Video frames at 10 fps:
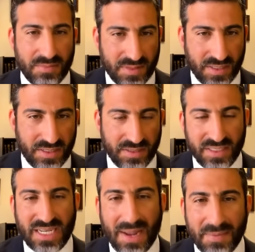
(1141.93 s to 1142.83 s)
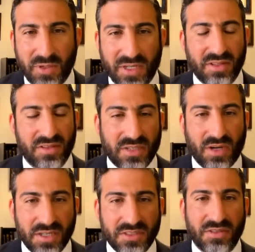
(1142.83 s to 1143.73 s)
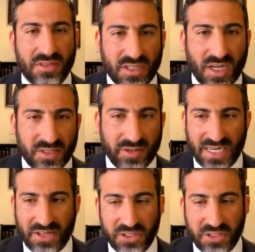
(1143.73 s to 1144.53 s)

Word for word: the, the Commonwealth, they're under the gun now.